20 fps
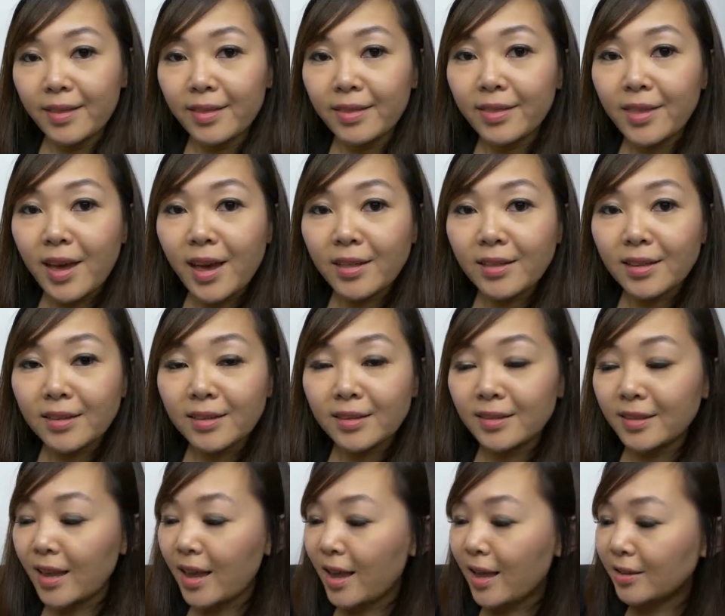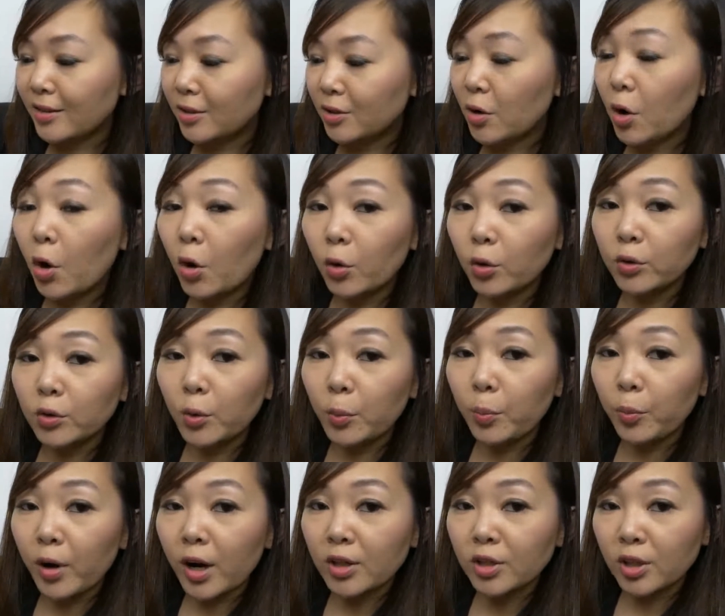Then it says to hold the
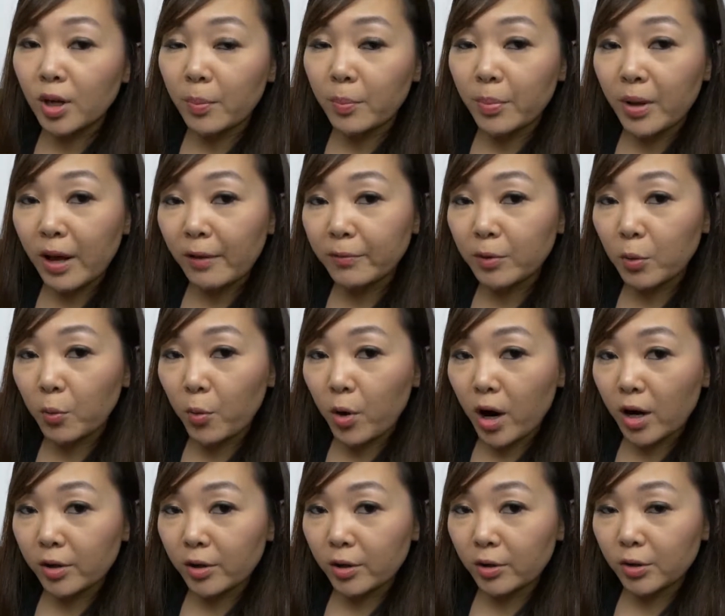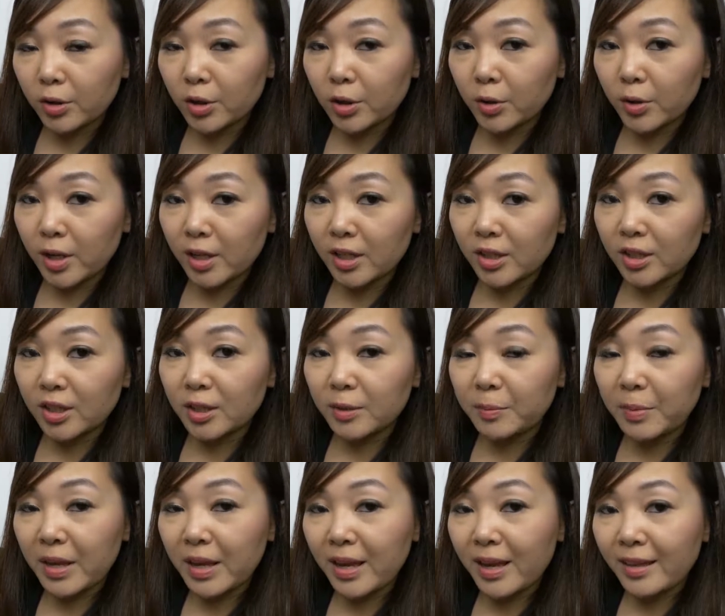brush above the water to let it
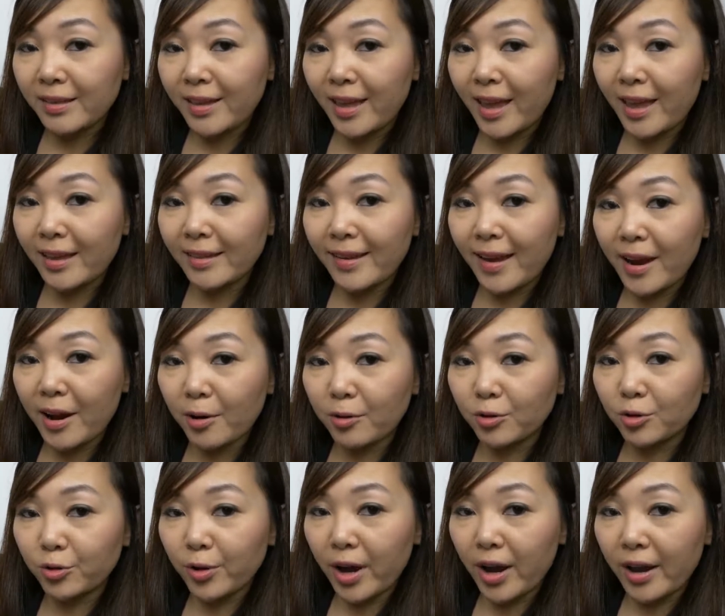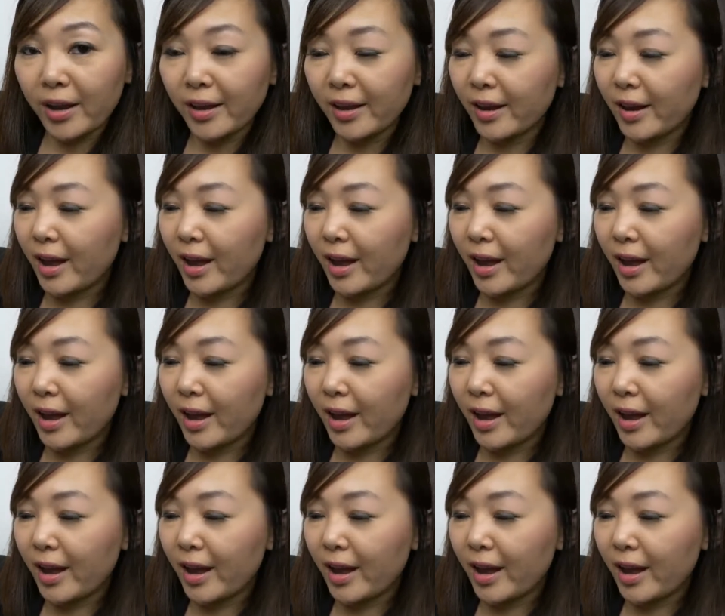spin and air dry.